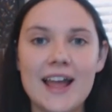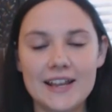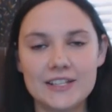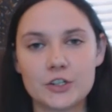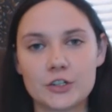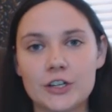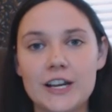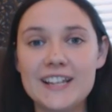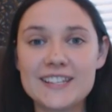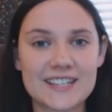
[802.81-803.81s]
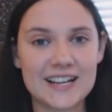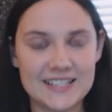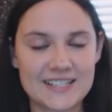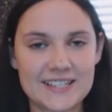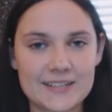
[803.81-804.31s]
and your
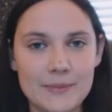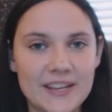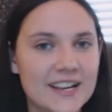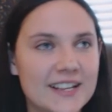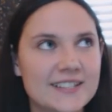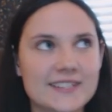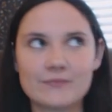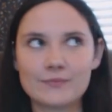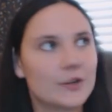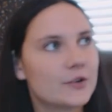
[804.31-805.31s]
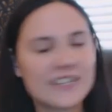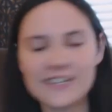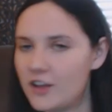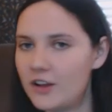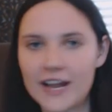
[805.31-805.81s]
insights because those
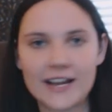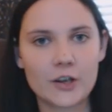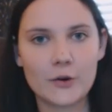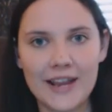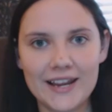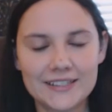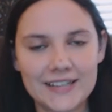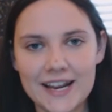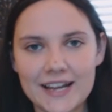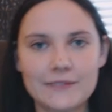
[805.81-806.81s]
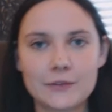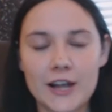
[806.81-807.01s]
things all kind of go hand in hand.